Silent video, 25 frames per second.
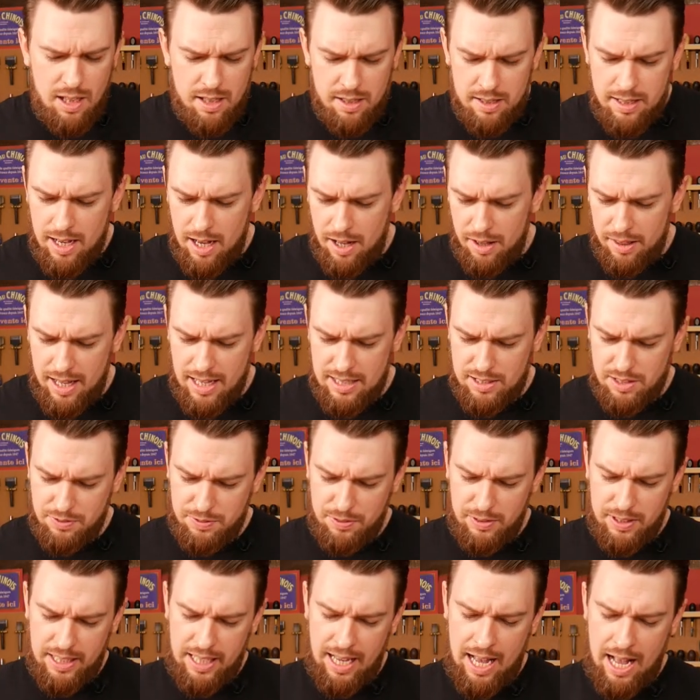Now that's
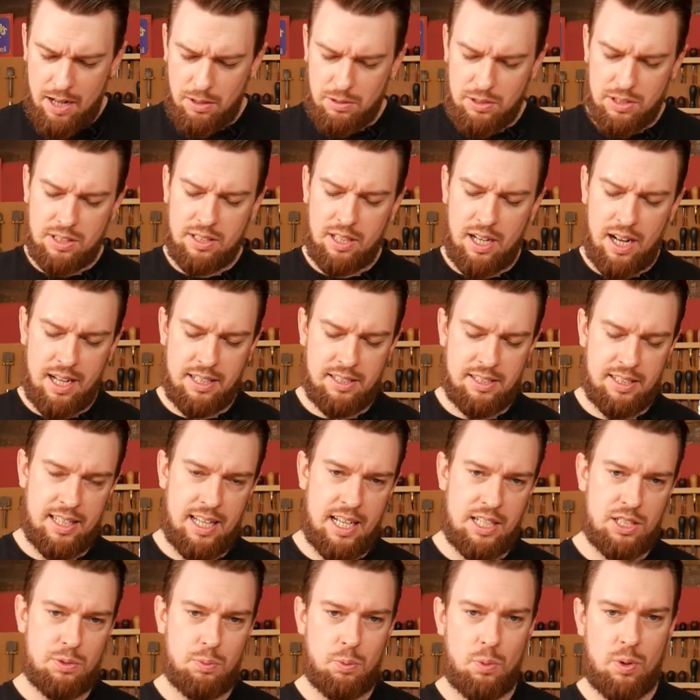for the outside, so
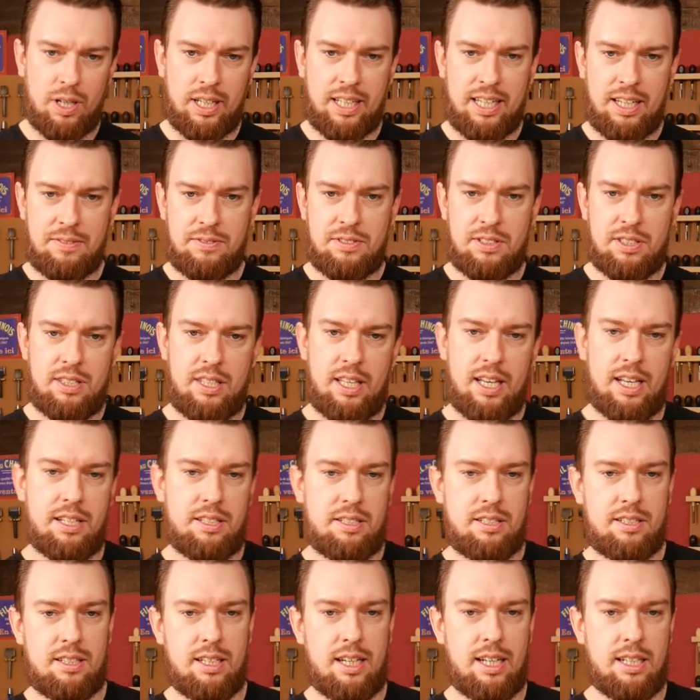that's what gives
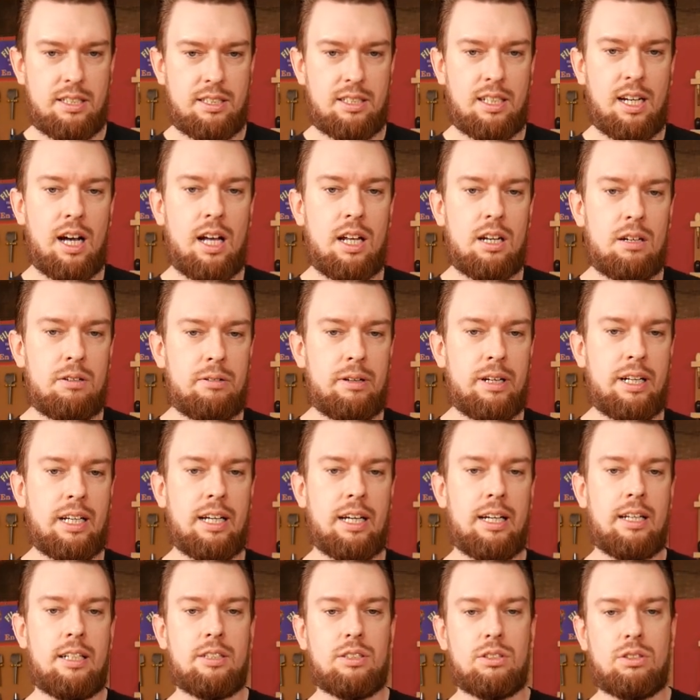this its
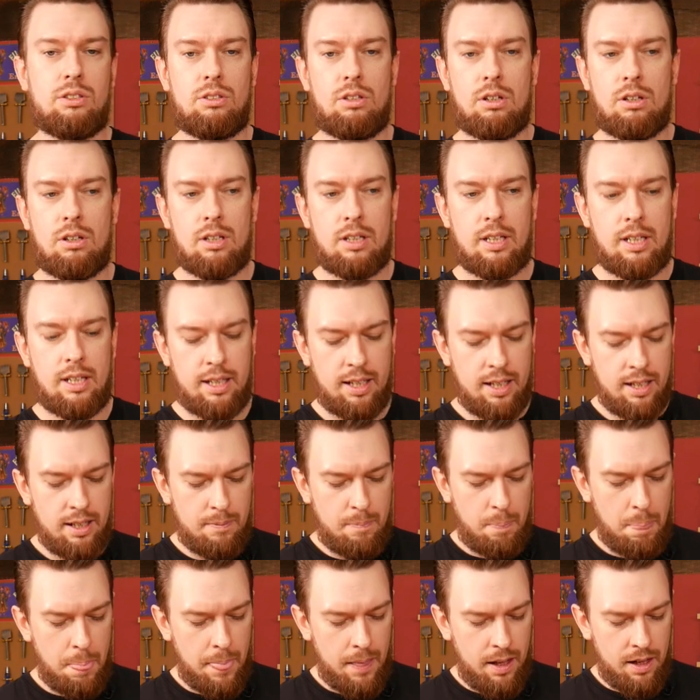coloring, and it's not
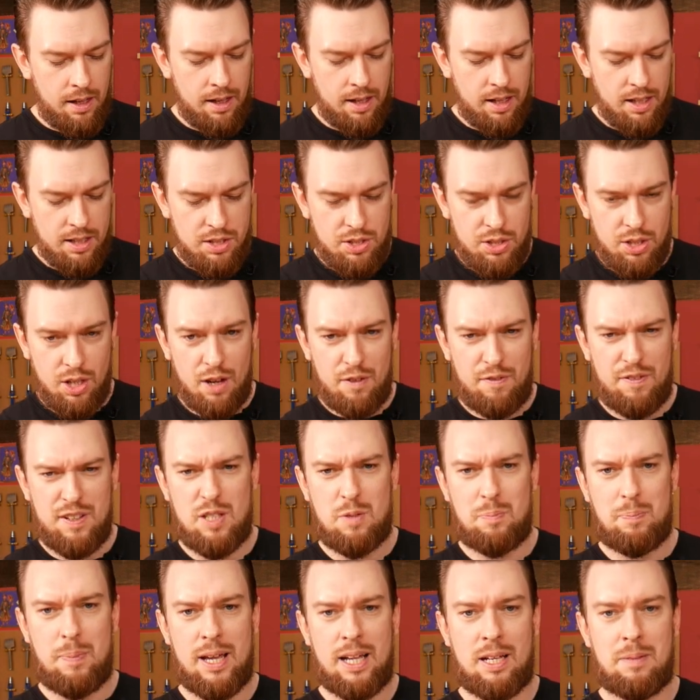uh,
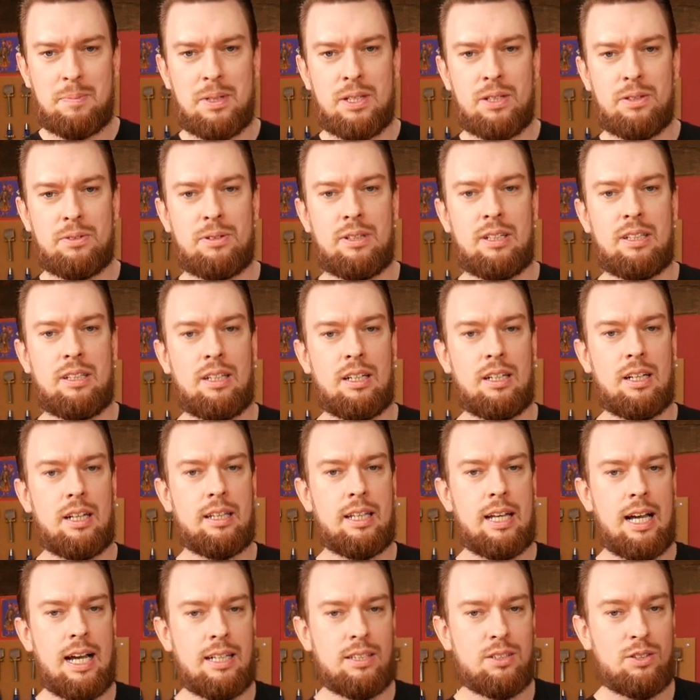surface pigment or anything
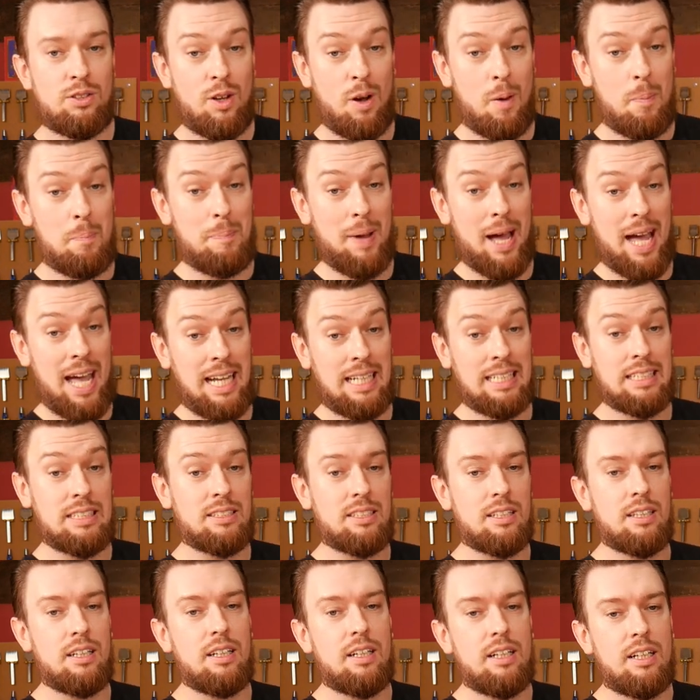like that. It's not a
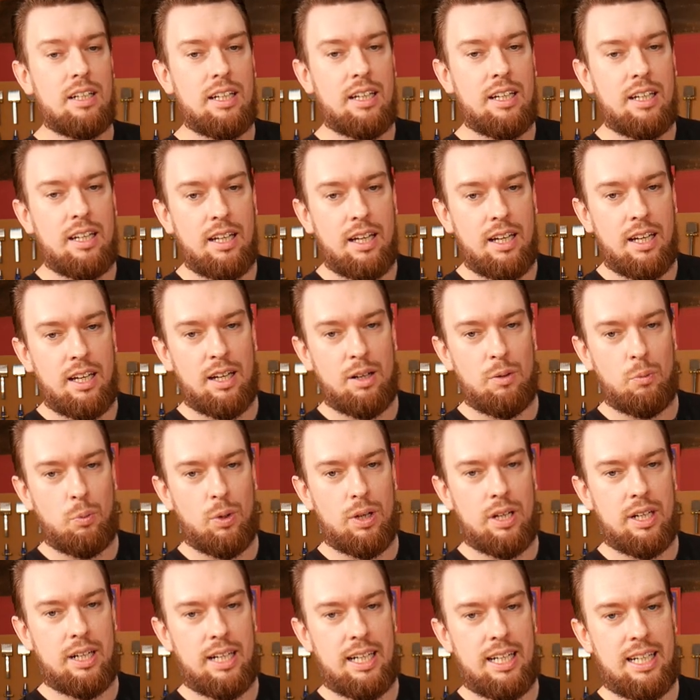paint. Uh,
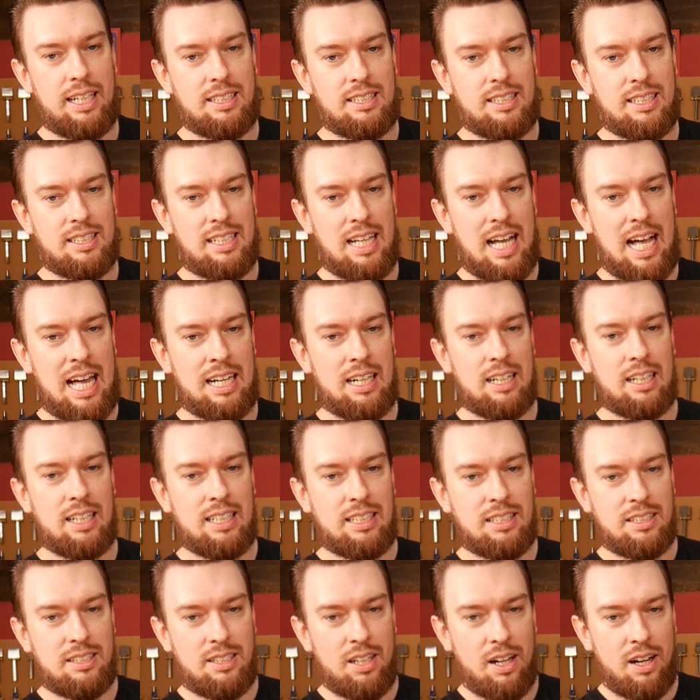what it is is
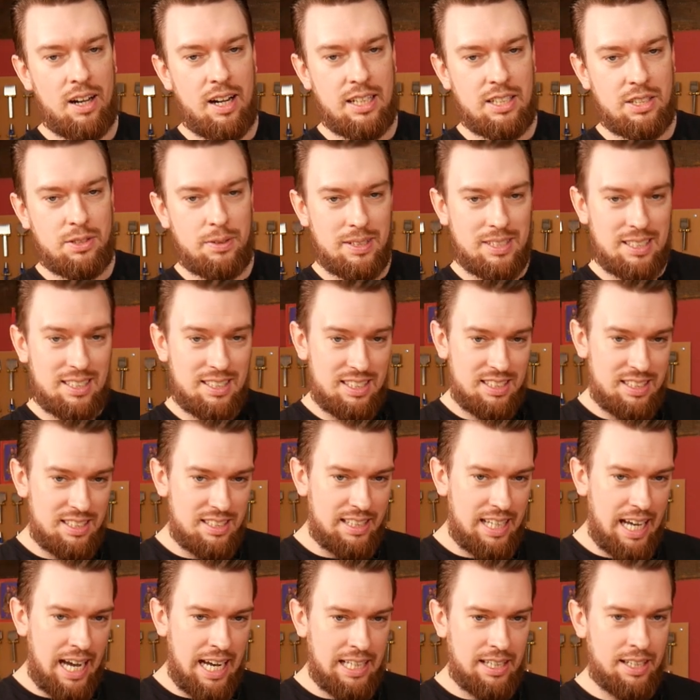aniline dye, so it's a
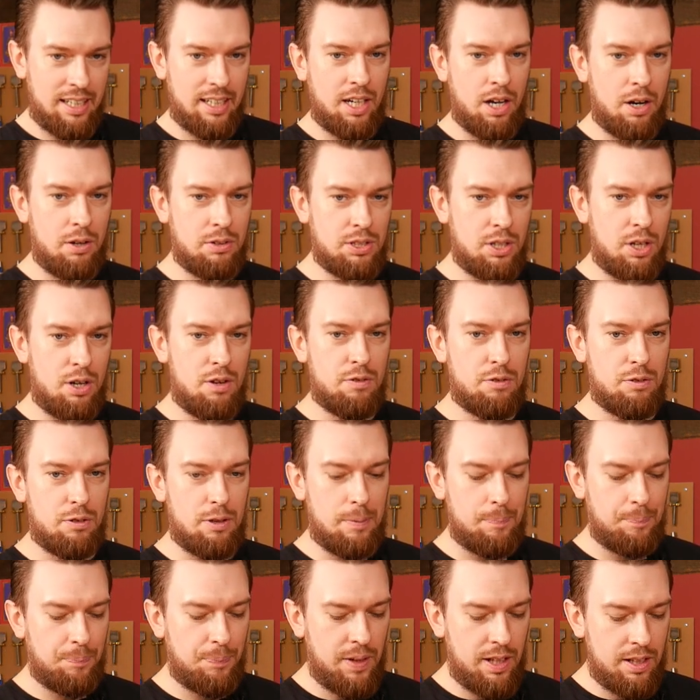stain that goes over
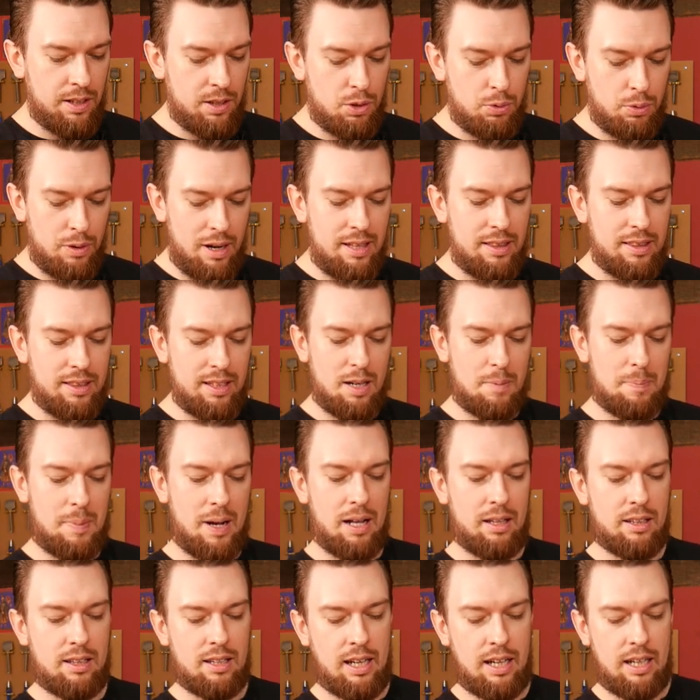it. And the great thing
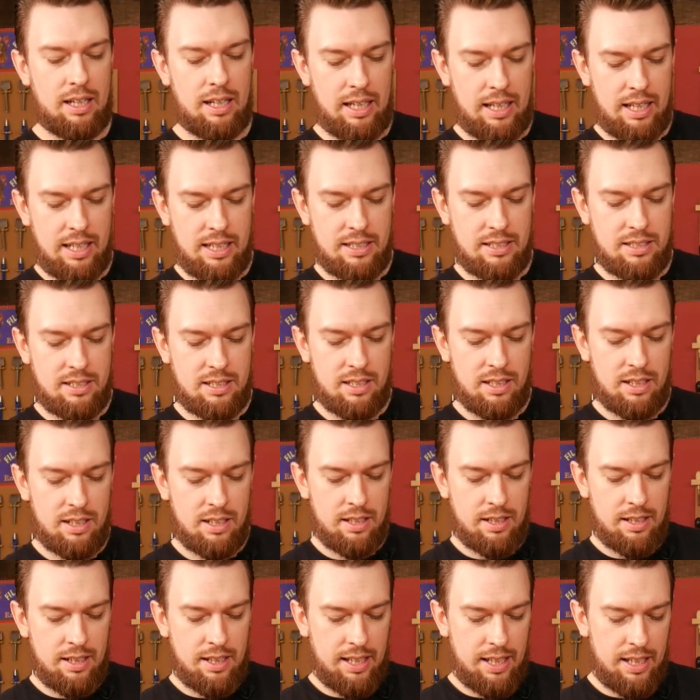about that is
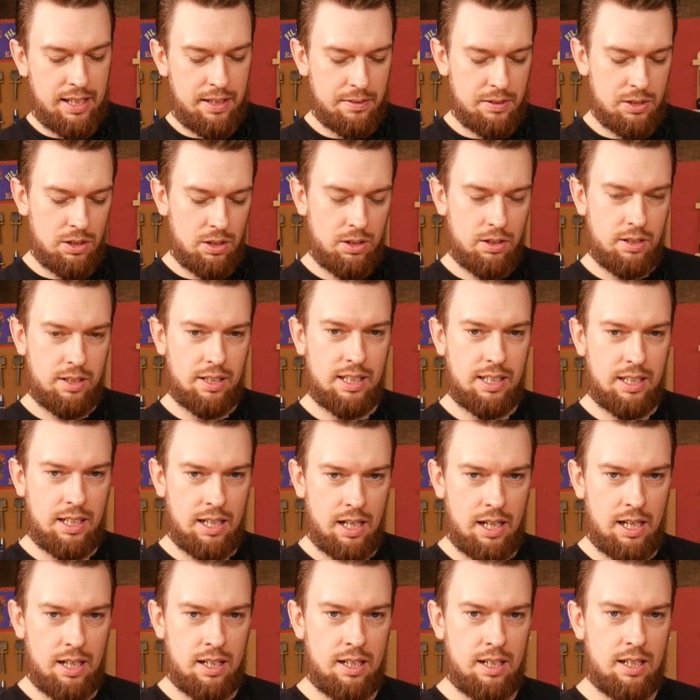it gives a lot of
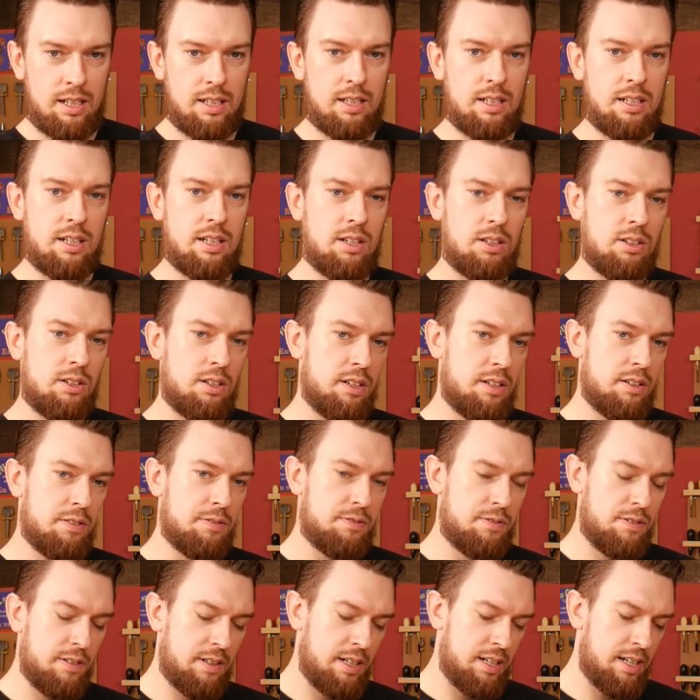color, a lot
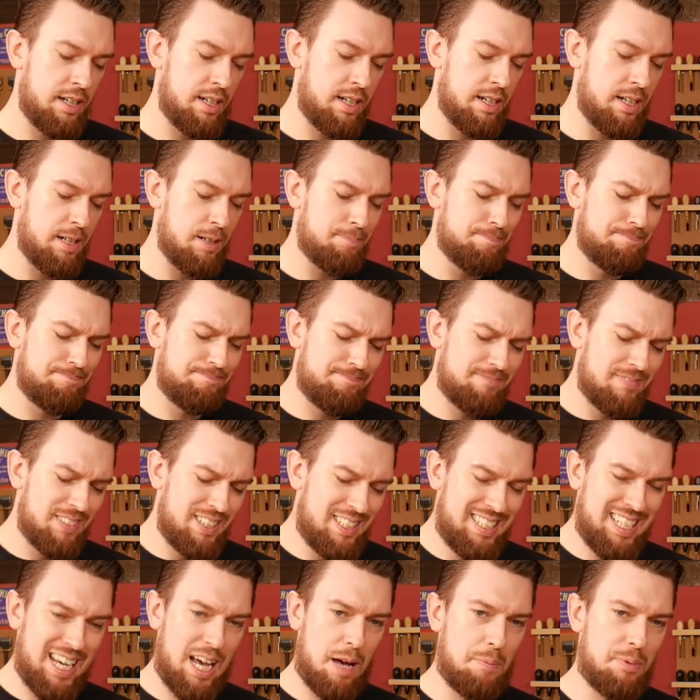of uh,
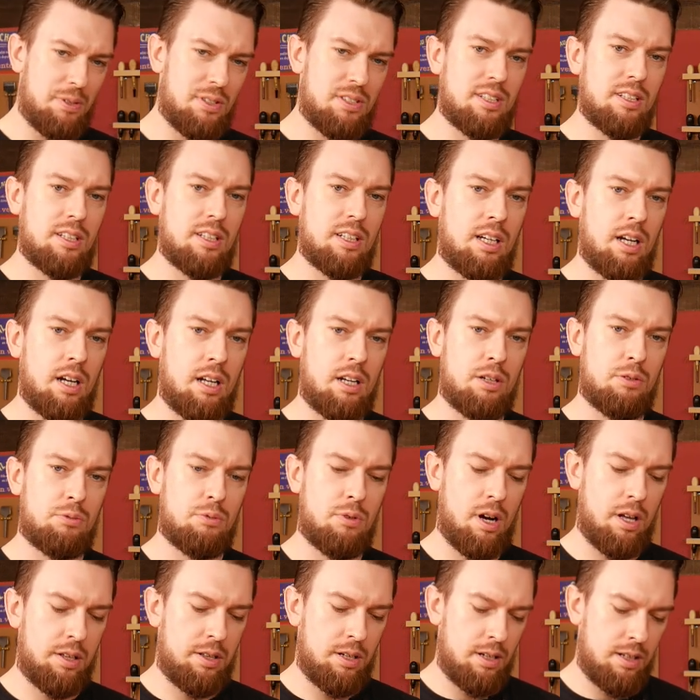depth to the color,
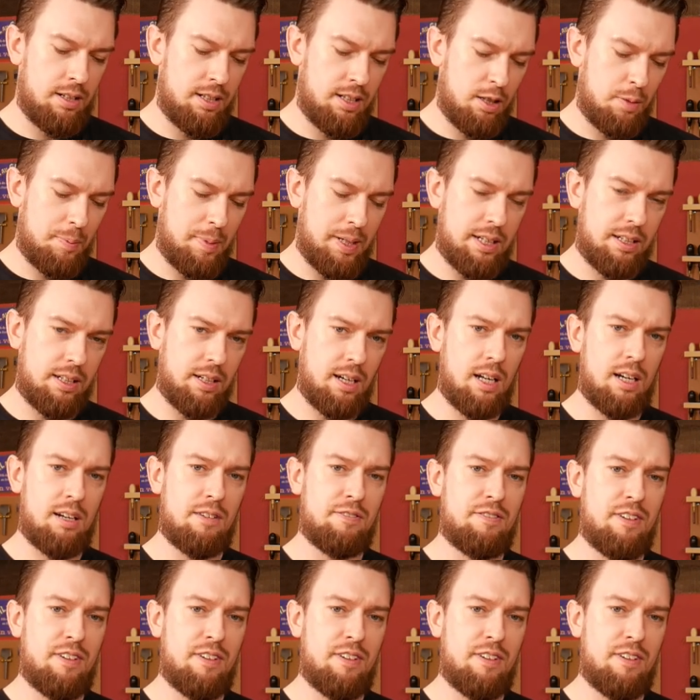rather, a little bit of color